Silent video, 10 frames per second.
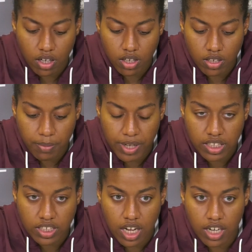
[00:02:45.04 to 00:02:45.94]
I
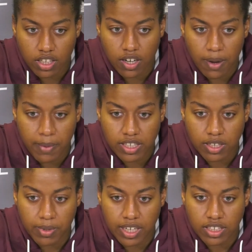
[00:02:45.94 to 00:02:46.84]
mean, it's an honor. I mean,
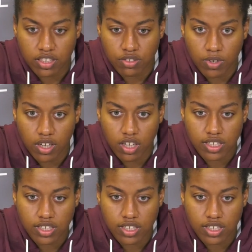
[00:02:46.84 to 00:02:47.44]
it's a blessing as well,